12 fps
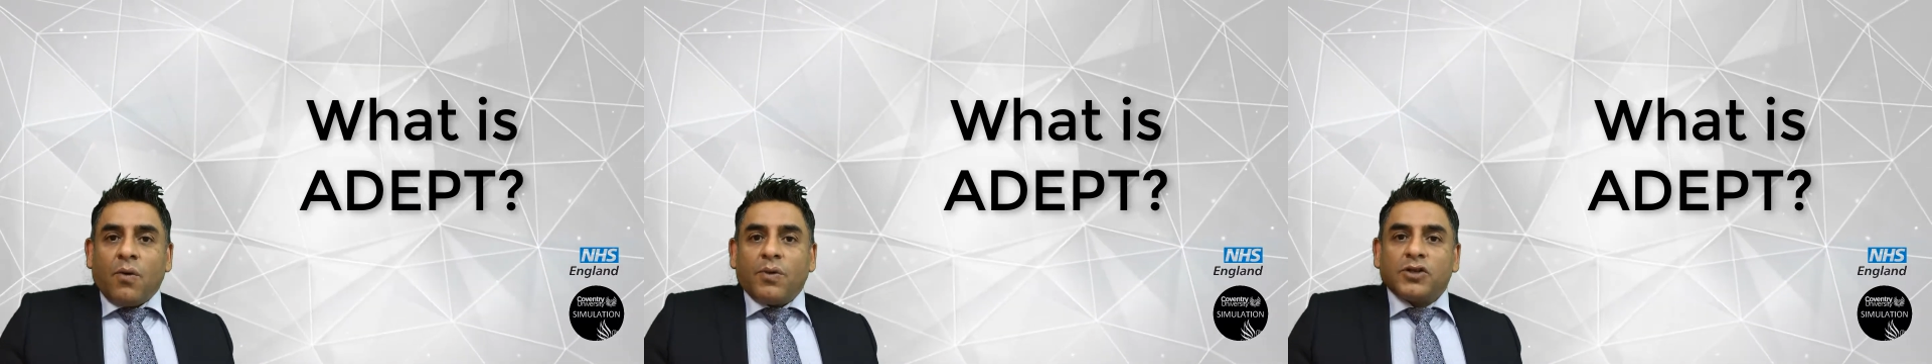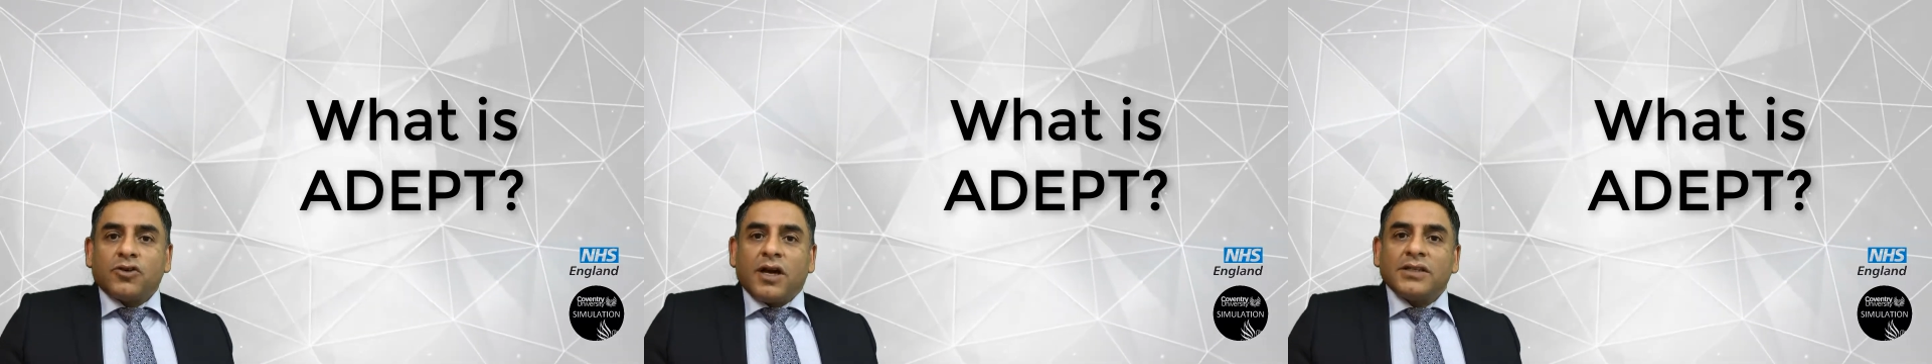
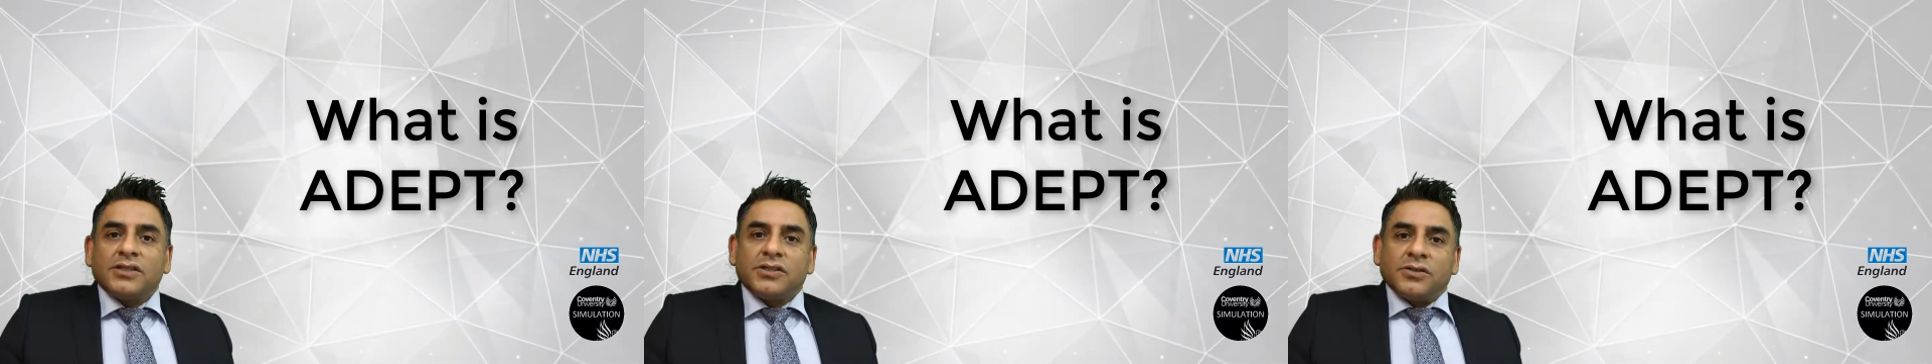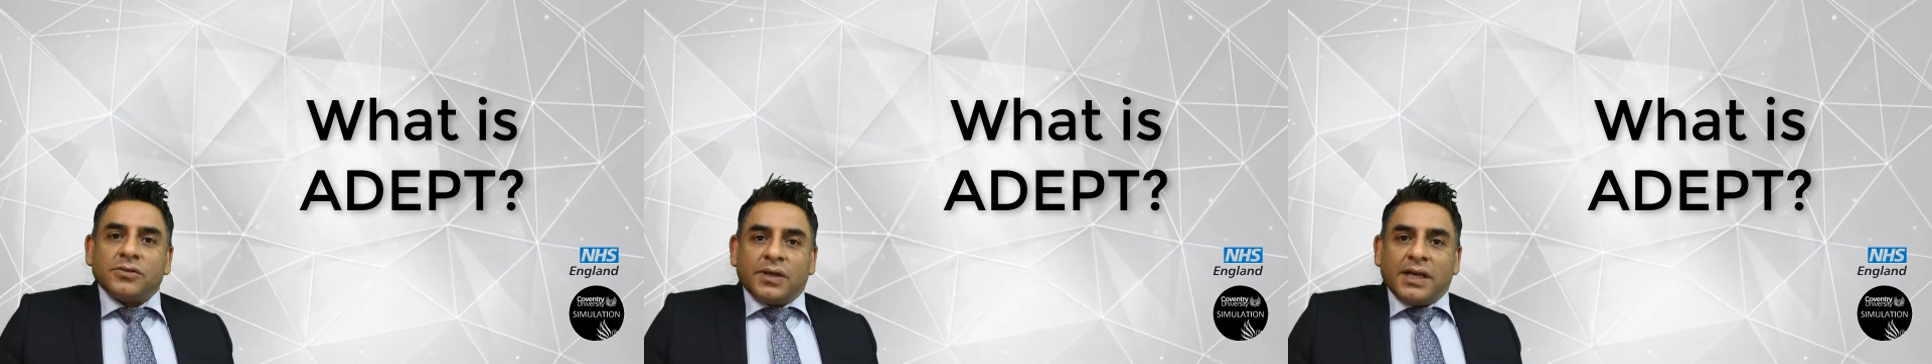what we're trying
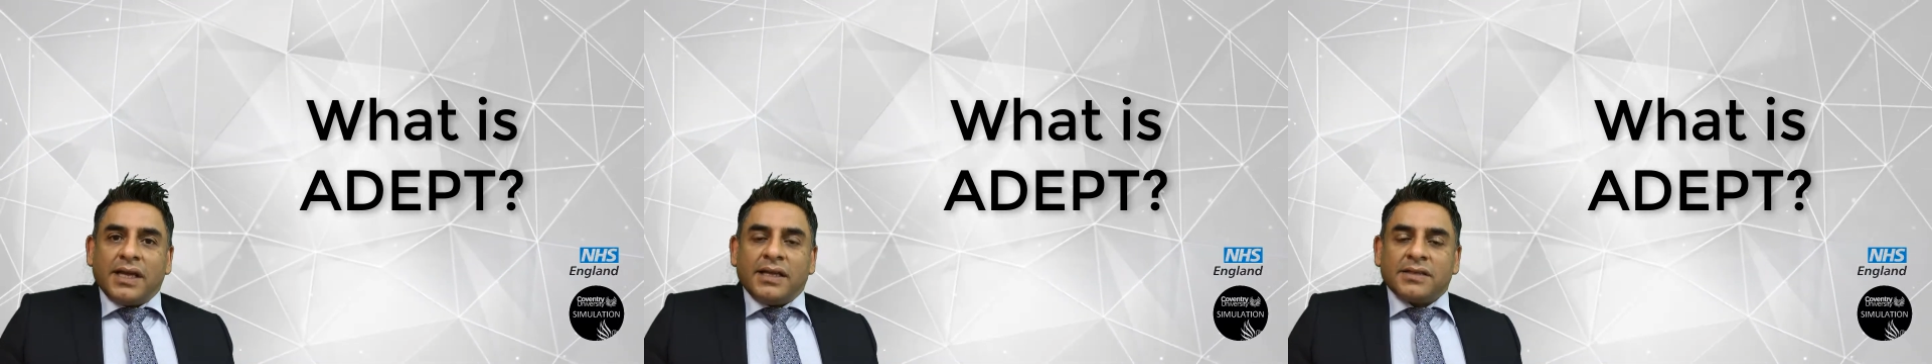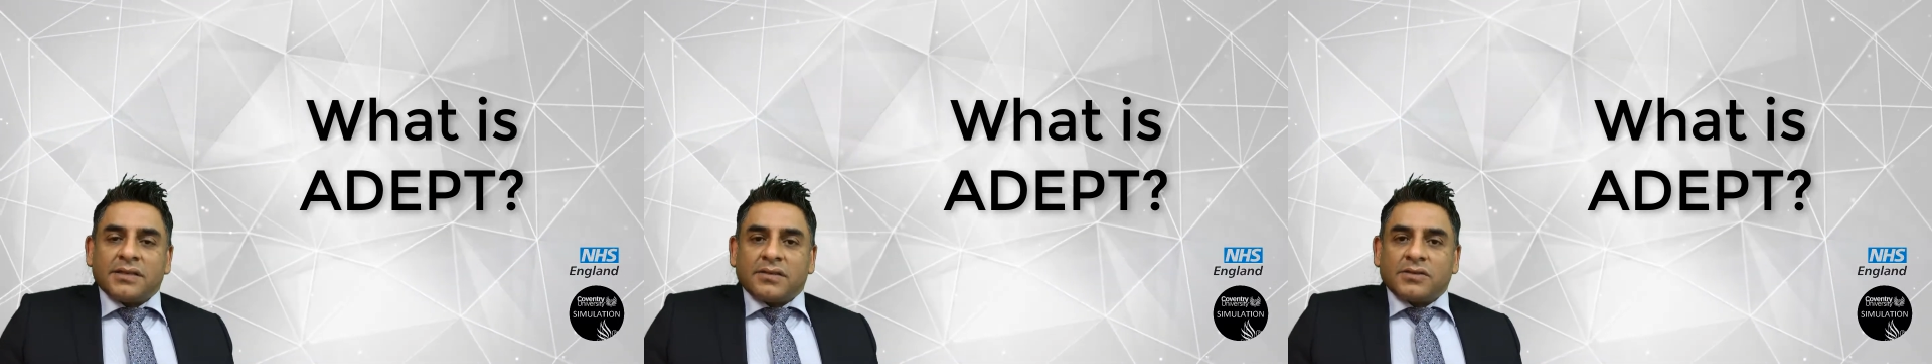to do
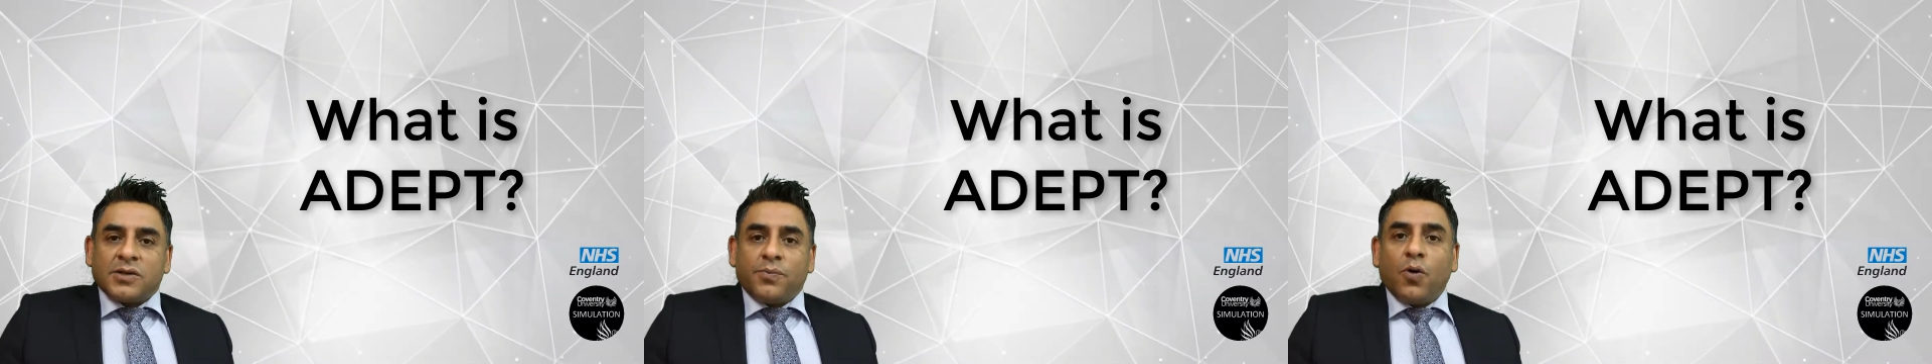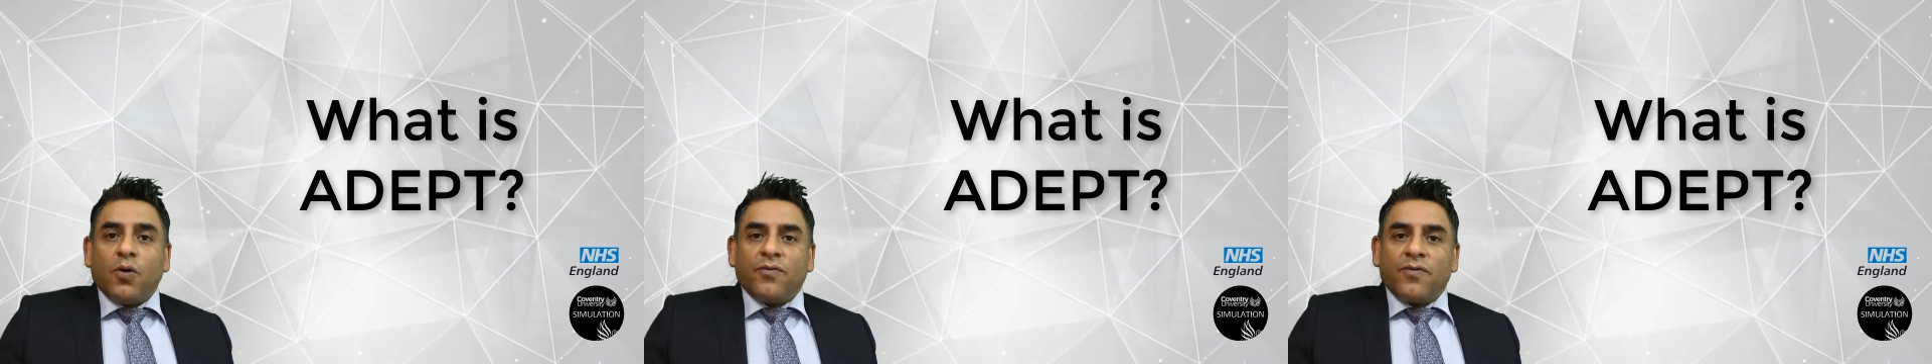is
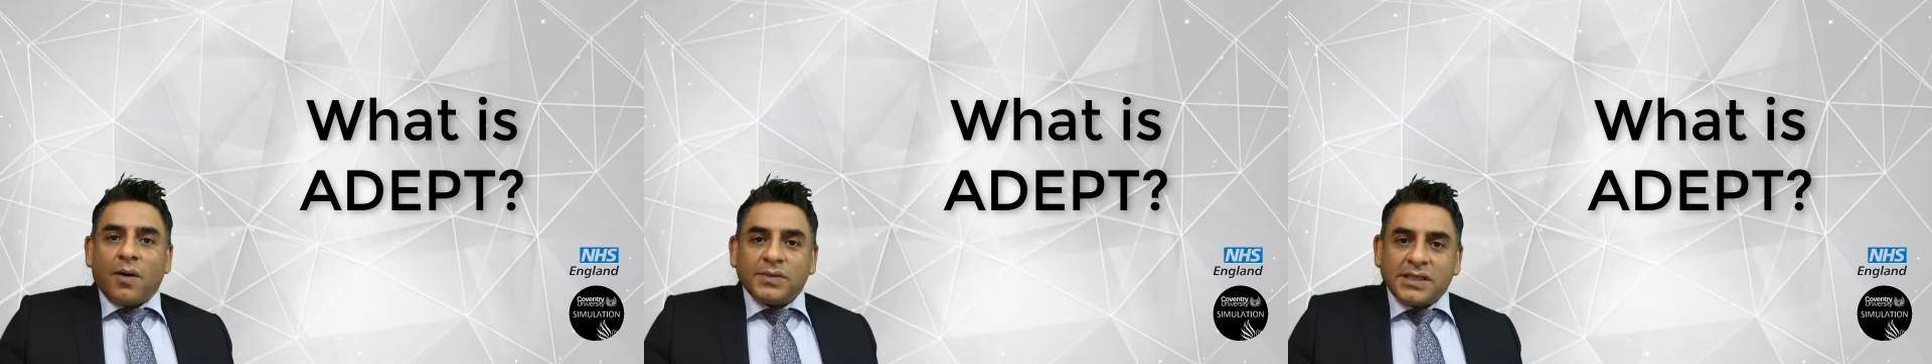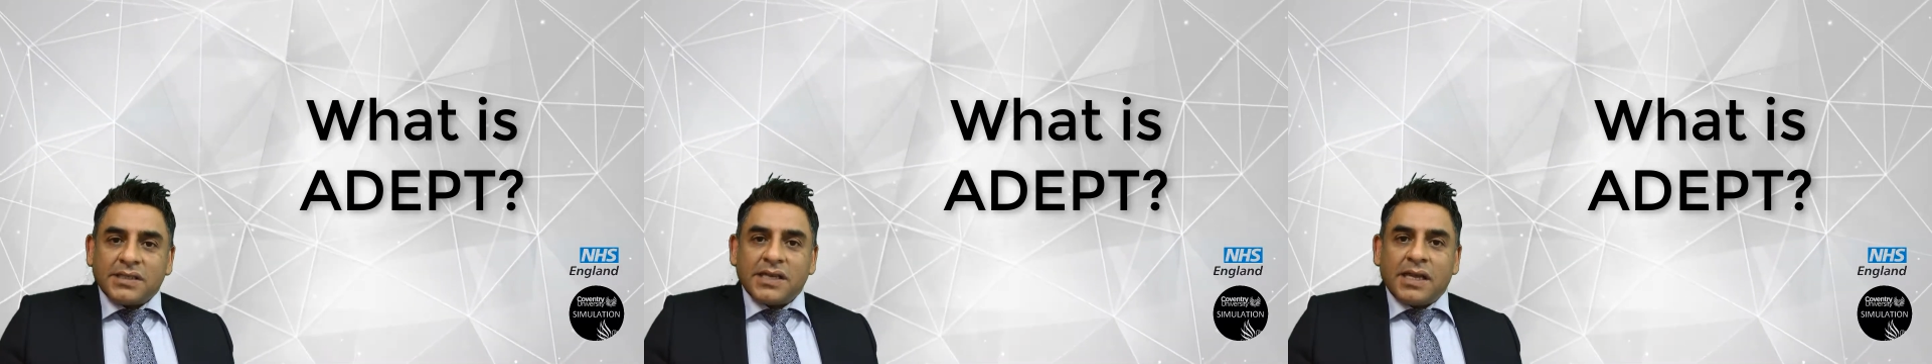support pharmacy